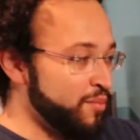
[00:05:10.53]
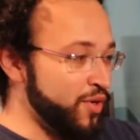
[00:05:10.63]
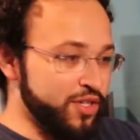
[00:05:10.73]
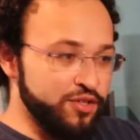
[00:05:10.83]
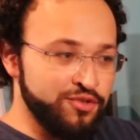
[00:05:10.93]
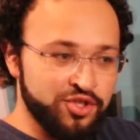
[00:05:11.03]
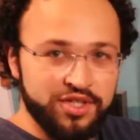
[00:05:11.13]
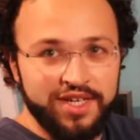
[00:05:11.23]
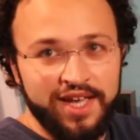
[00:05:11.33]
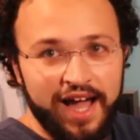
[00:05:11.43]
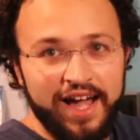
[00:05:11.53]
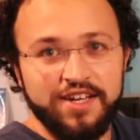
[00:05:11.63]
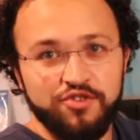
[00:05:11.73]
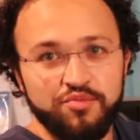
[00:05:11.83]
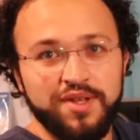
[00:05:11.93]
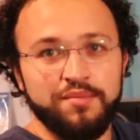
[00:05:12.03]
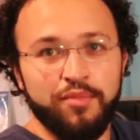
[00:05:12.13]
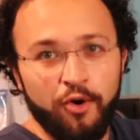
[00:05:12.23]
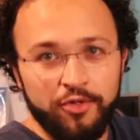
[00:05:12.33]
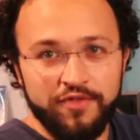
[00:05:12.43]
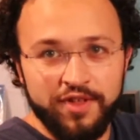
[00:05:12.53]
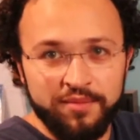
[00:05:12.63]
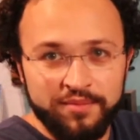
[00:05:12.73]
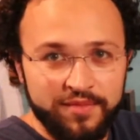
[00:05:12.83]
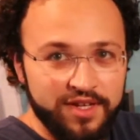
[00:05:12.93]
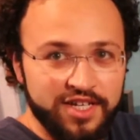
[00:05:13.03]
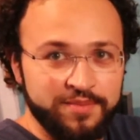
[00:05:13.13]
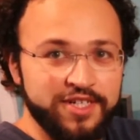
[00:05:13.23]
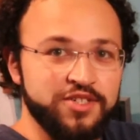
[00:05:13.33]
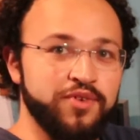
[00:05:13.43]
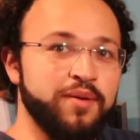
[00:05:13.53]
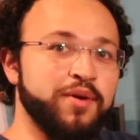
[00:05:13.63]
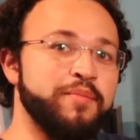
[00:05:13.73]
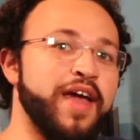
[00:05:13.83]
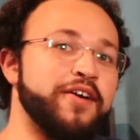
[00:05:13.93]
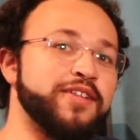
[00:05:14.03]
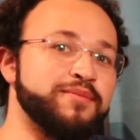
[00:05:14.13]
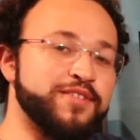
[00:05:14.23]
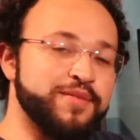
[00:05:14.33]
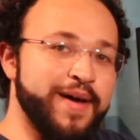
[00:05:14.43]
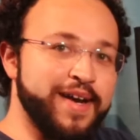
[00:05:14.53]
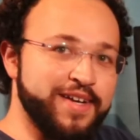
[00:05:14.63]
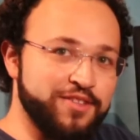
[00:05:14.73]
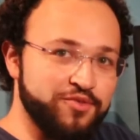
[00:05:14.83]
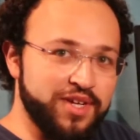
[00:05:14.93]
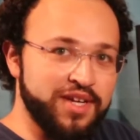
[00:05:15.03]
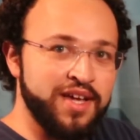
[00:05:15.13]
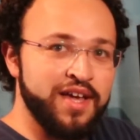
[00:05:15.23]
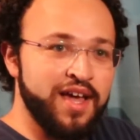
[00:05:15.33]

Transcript: but usually I do mean both of them, especially when I'm comparing them to the Magni 3.